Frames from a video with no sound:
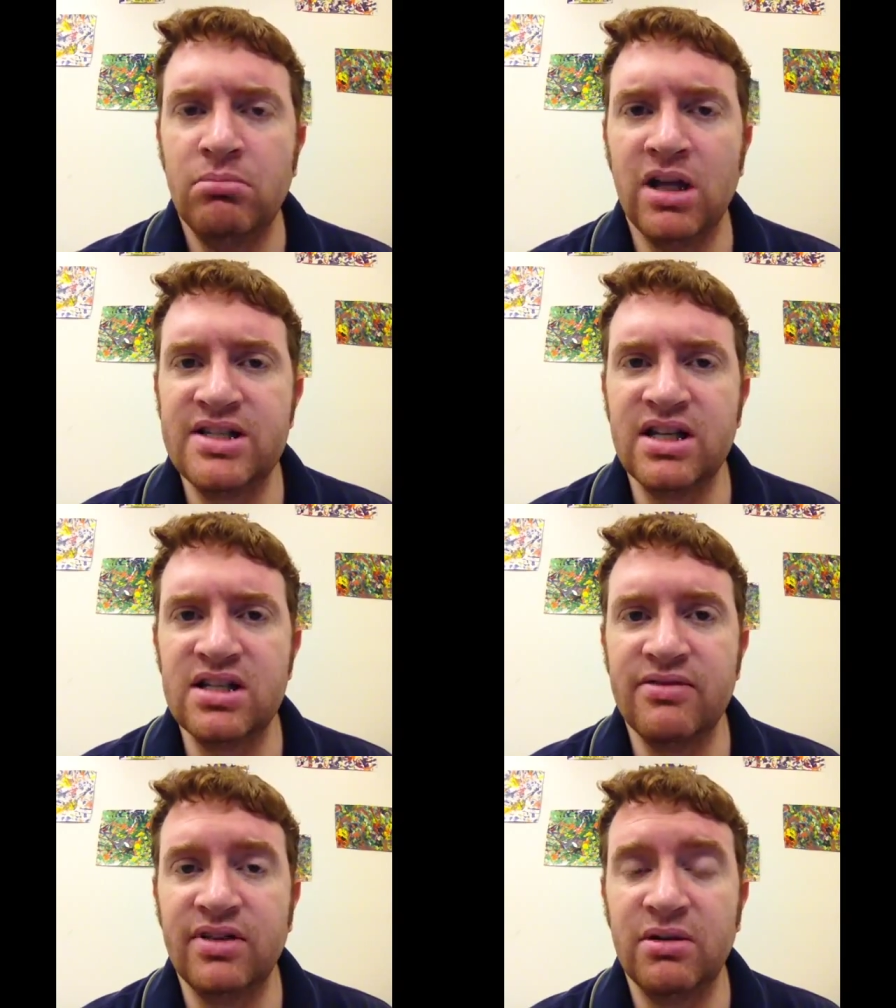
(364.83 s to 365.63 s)

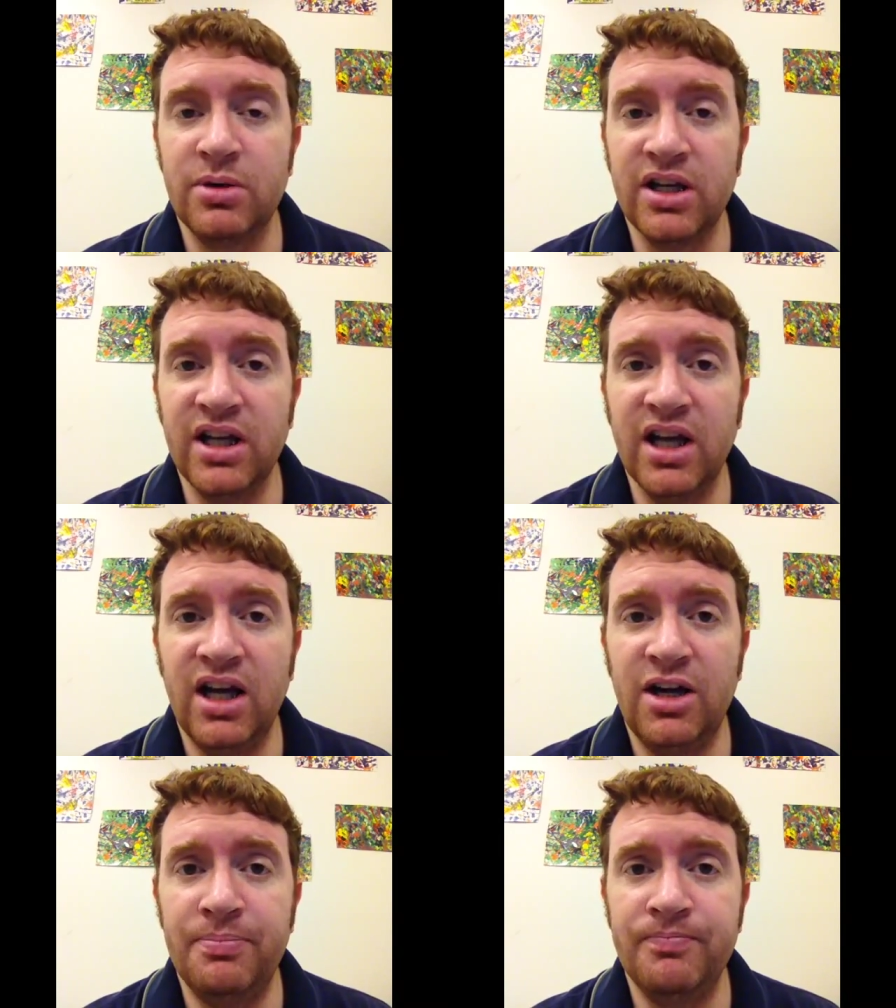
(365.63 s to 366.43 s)
Blessings of liberty,
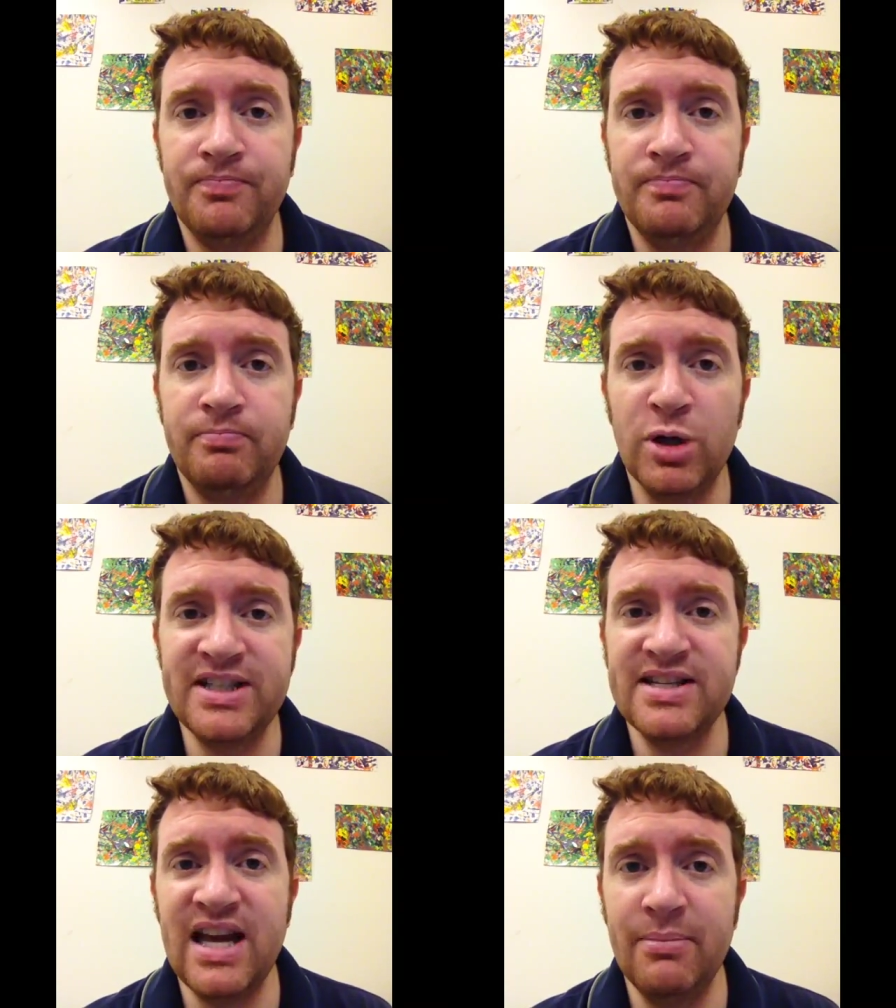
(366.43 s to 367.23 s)

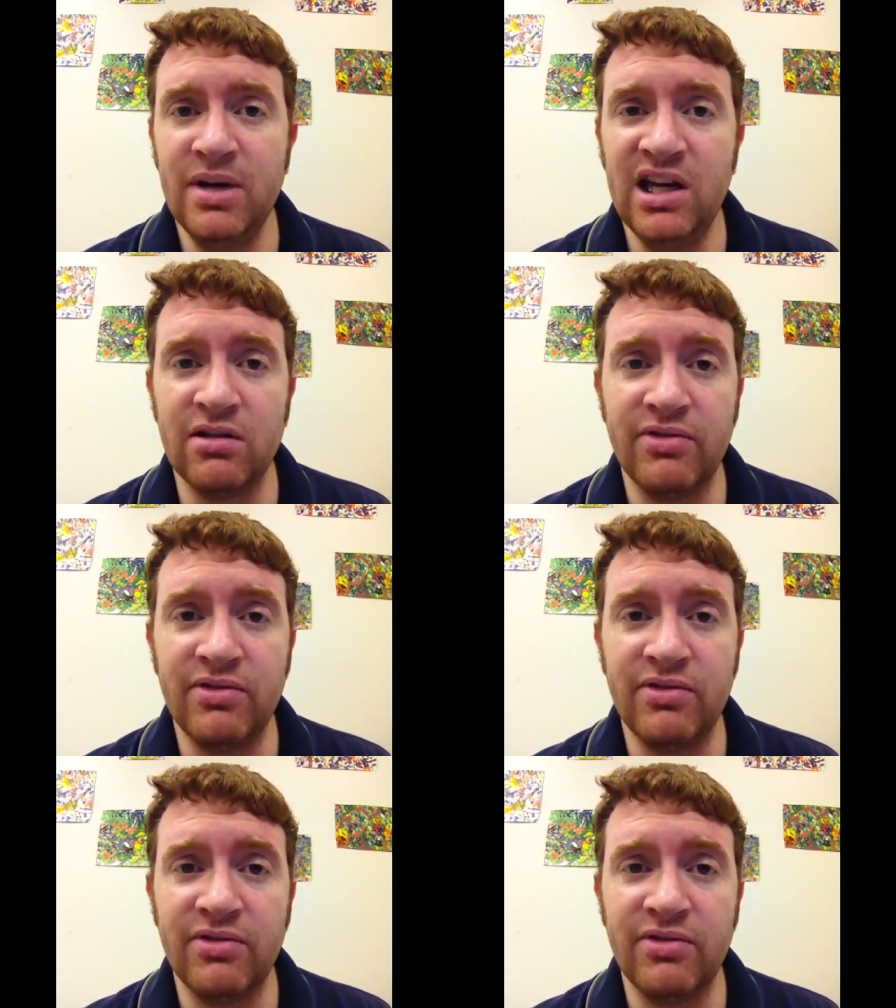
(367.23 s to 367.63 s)
what does that mean?